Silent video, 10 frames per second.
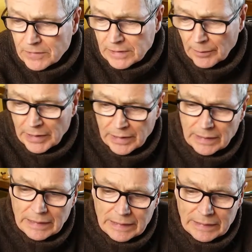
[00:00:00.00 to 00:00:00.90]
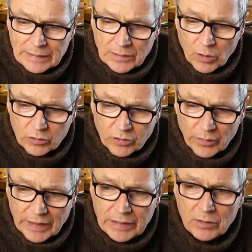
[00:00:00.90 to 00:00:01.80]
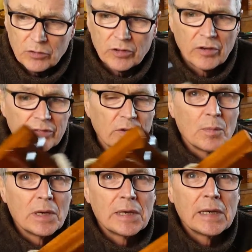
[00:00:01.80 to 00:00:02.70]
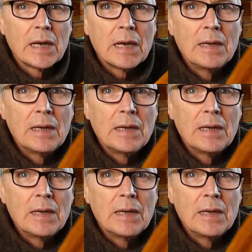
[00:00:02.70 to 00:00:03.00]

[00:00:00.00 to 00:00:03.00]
coming hot on the heels after my